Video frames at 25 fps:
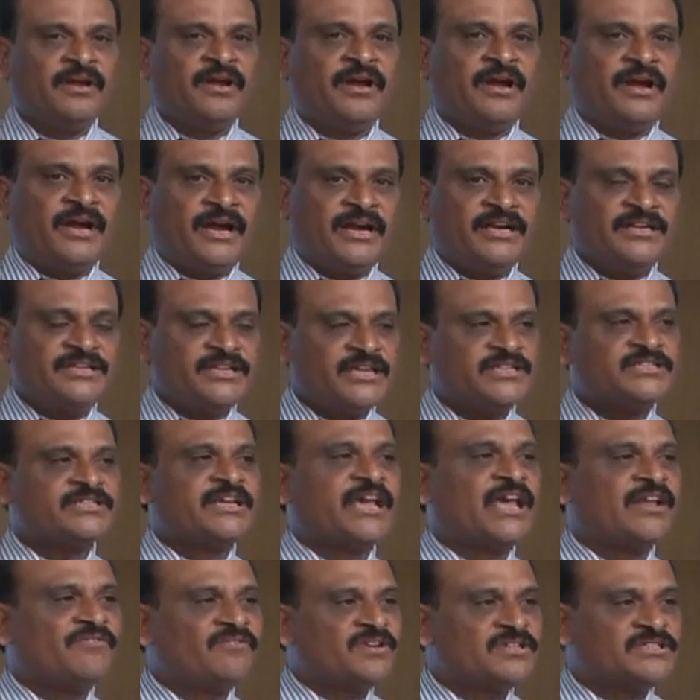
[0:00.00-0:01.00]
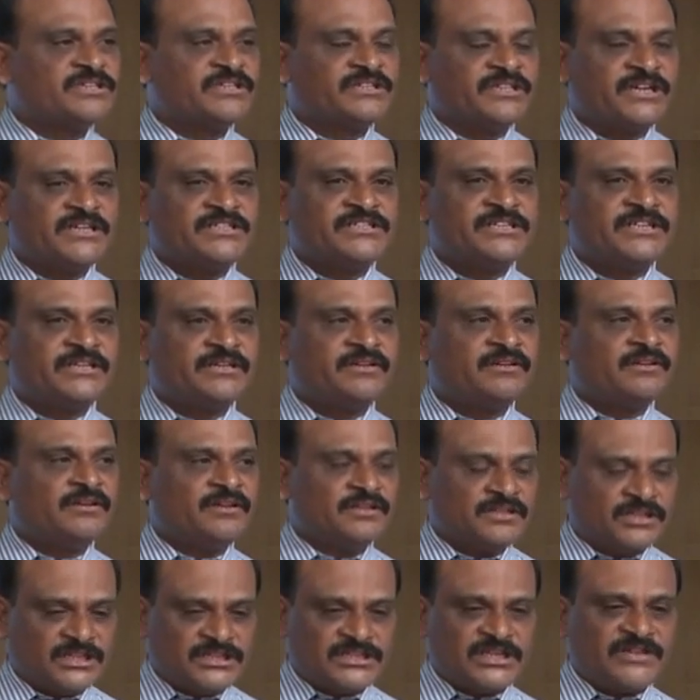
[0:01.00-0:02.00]
and just canvassing, that's it.
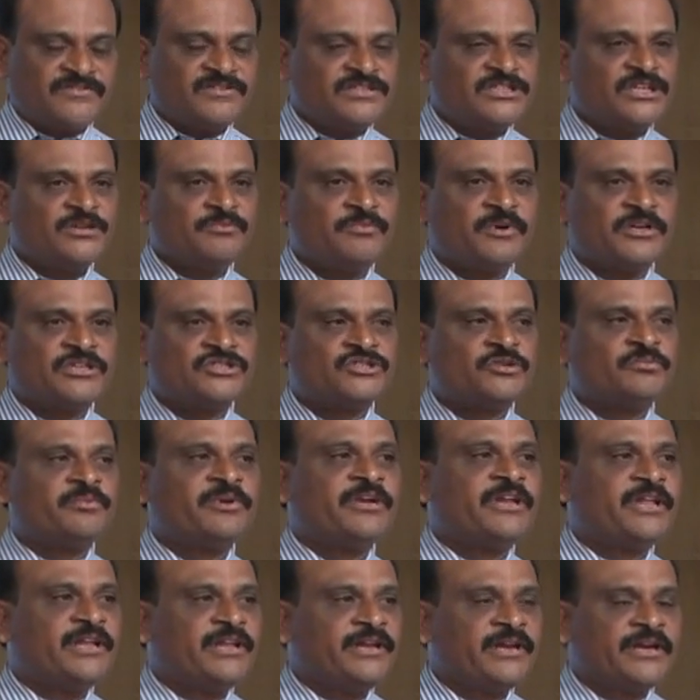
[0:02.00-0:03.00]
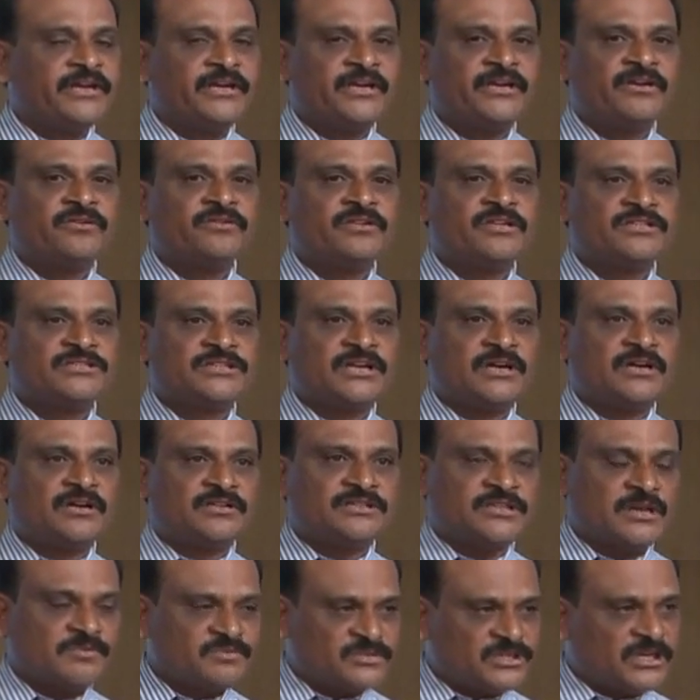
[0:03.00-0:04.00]
The servicing part should be delegated to the
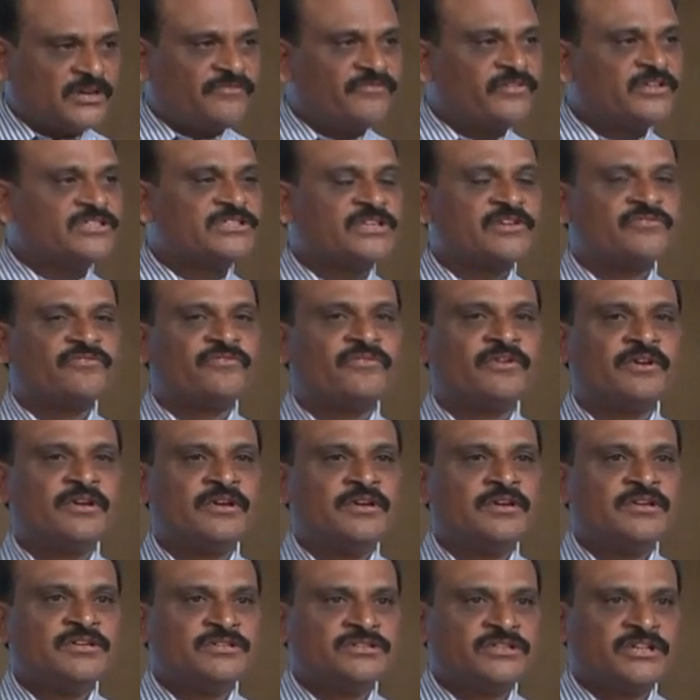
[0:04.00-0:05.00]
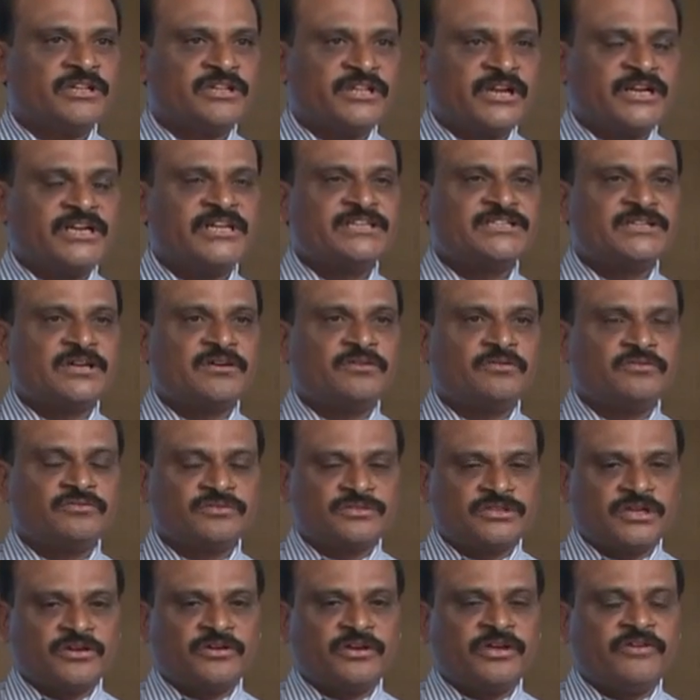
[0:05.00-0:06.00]
sub-staff itself. So that is how,
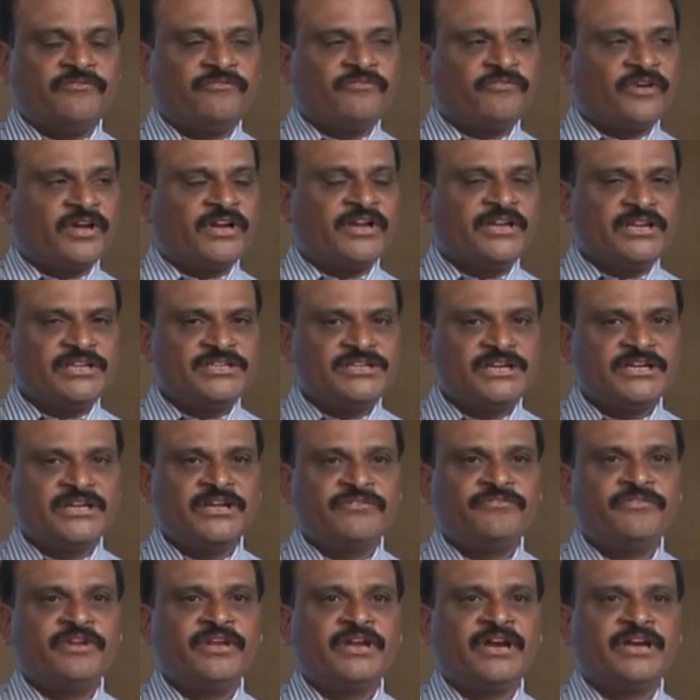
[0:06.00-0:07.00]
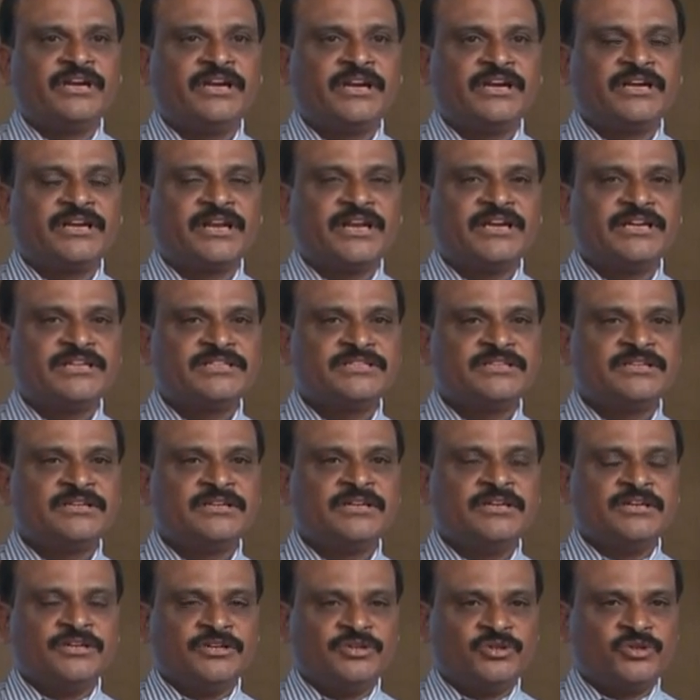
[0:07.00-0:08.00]
for each and every 100 clients,
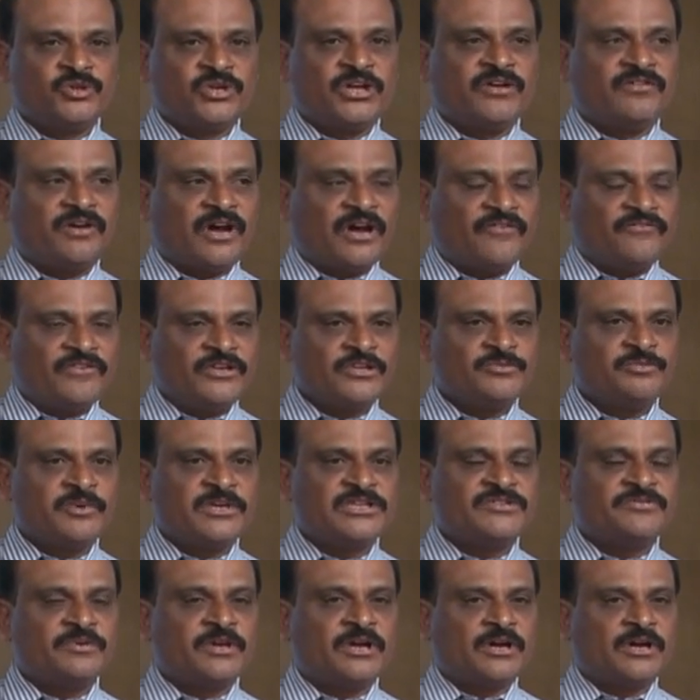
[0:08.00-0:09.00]
you should have office based,